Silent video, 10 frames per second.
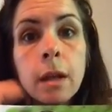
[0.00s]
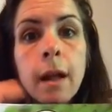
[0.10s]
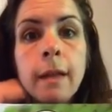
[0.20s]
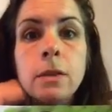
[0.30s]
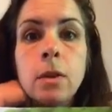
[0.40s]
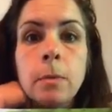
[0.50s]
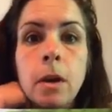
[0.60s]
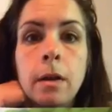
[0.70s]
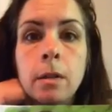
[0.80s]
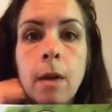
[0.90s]
and so I'm going to
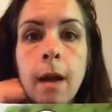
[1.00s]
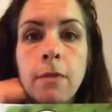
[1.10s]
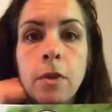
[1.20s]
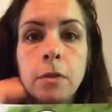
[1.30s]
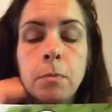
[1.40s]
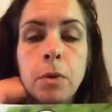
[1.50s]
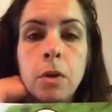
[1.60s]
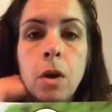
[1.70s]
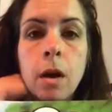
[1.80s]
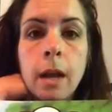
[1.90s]
also have those put
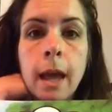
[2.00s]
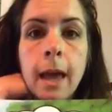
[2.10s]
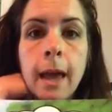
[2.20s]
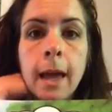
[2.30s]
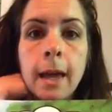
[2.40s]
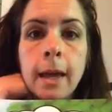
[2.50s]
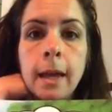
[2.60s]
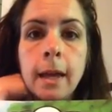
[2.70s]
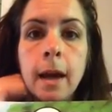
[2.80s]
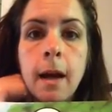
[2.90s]
on
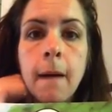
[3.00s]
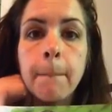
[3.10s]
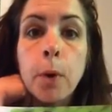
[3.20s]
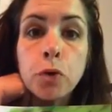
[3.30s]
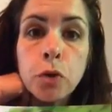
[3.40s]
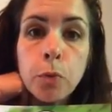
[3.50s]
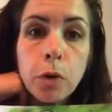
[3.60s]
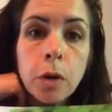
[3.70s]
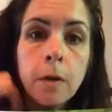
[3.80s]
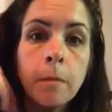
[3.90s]
a poster
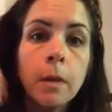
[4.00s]
board